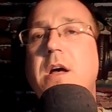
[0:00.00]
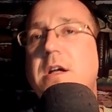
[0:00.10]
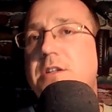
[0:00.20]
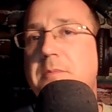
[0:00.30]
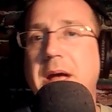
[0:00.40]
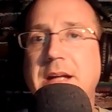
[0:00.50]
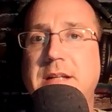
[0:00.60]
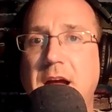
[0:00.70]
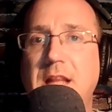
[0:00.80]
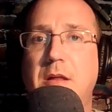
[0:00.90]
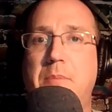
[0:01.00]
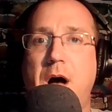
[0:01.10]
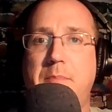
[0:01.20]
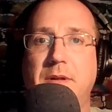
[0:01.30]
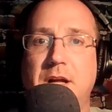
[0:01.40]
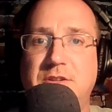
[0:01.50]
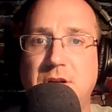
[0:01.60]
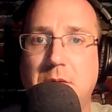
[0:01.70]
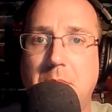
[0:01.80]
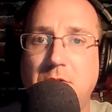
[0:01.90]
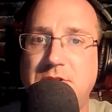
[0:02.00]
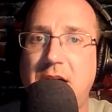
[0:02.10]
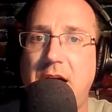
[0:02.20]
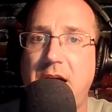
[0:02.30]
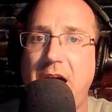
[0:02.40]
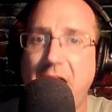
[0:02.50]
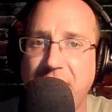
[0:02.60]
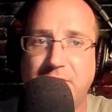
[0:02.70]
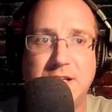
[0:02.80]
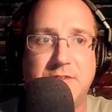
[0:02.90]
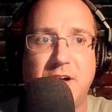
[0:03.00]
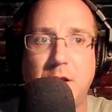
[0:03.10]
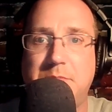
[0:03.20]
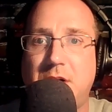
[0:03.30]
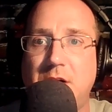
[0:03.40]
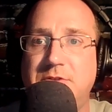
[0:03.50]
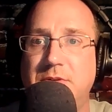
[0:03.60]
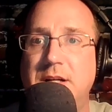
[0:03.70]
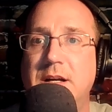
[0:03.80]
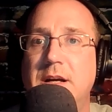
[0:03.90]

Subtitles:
to maintain the population in most every developed country